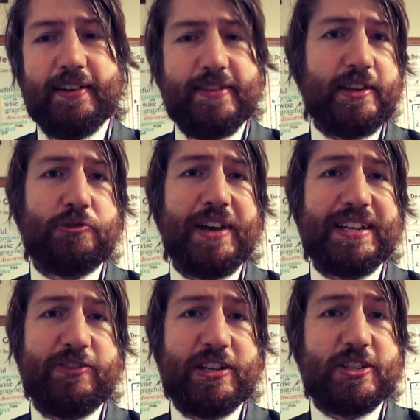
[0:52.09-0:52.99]
that the
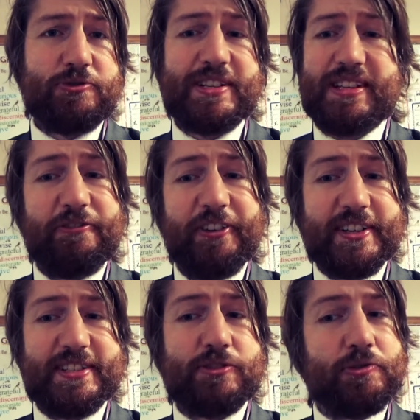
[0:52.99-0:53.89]
creative industry is the
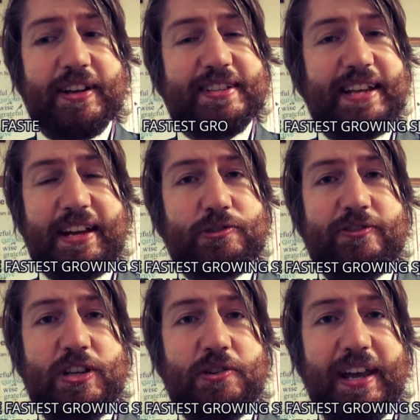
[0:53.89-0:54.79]
fastest growing sector
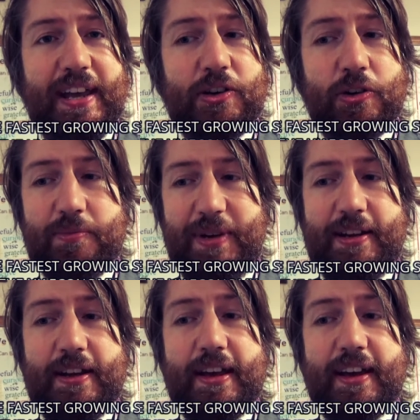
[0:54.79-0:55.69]
of the UK economy
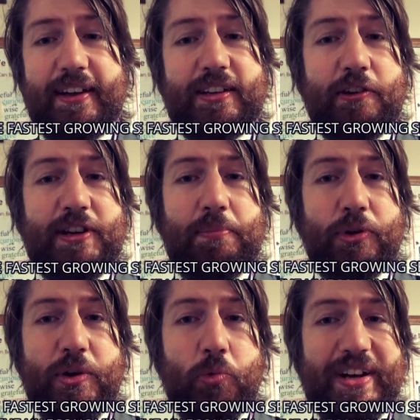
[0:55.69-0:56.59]
and currently
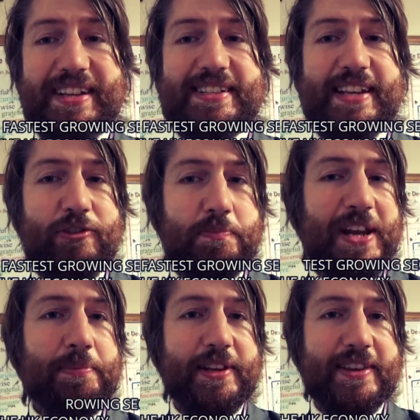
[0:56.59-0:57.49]
employ 1 in 7
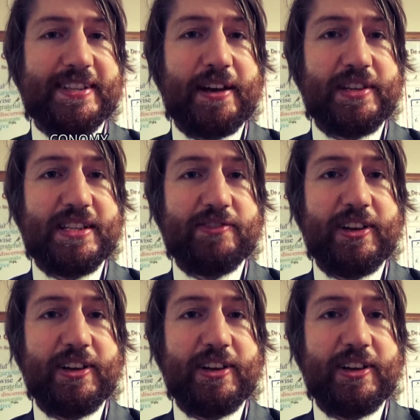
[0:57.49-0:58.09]
people in the southeast of